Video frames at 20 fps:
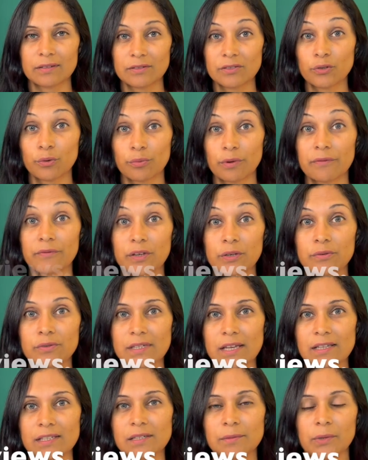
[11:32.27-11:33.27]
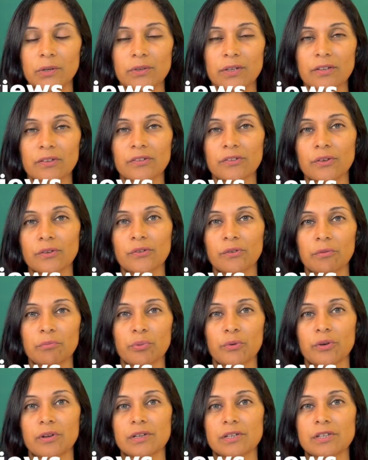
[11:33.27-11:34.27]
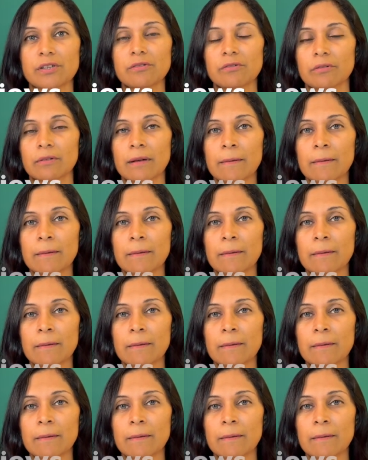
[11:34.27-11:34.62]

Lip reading: So reviews, testimonials, those are important too.